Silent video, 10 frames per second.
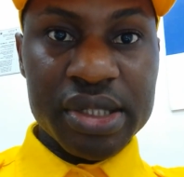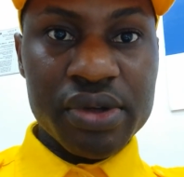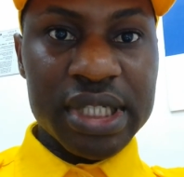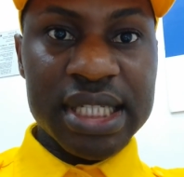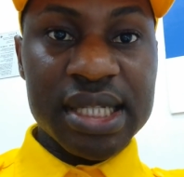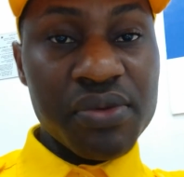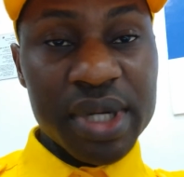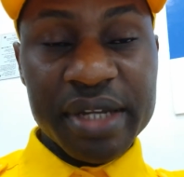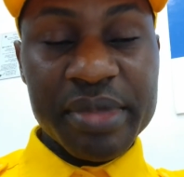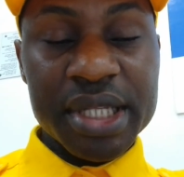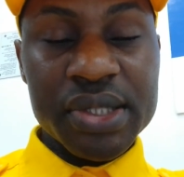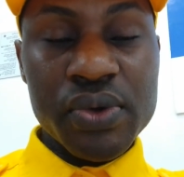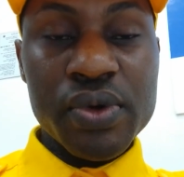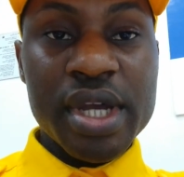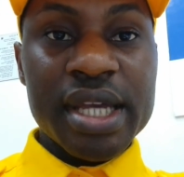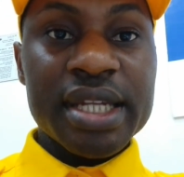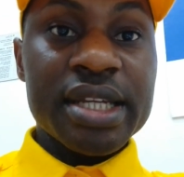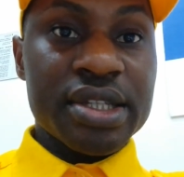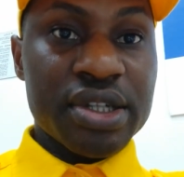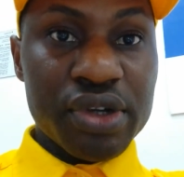You understand what I mean? So,
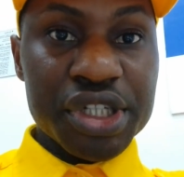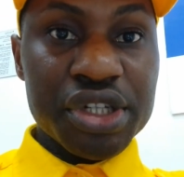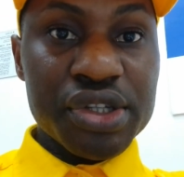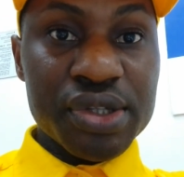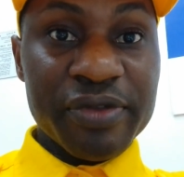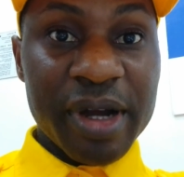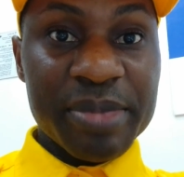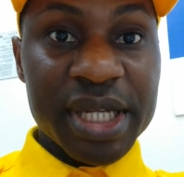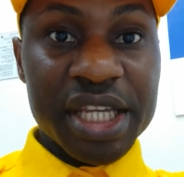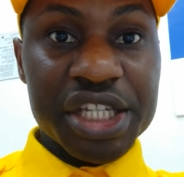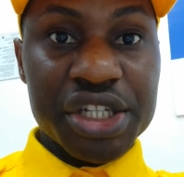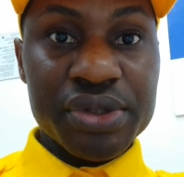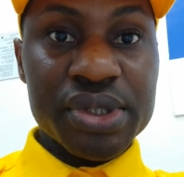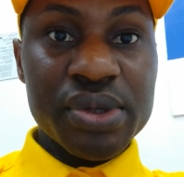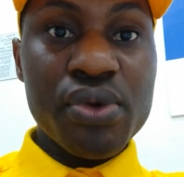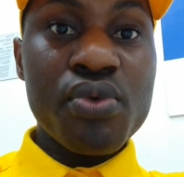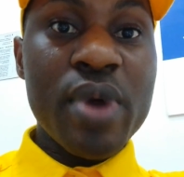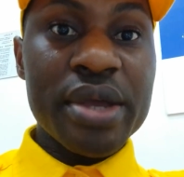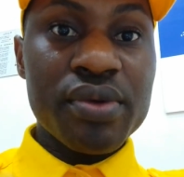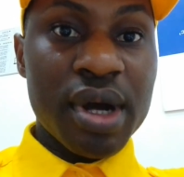the conditions of applications or
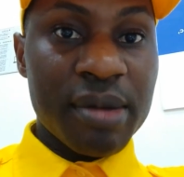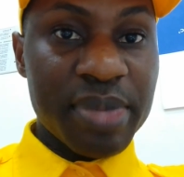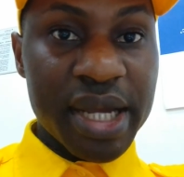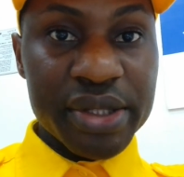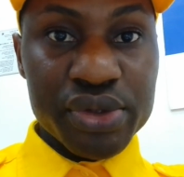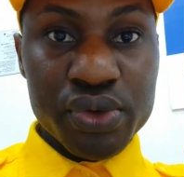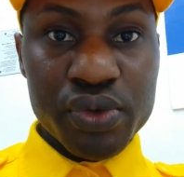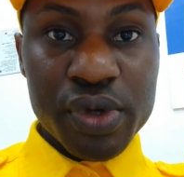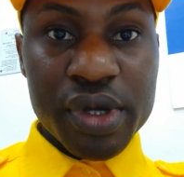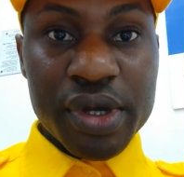where you are applying to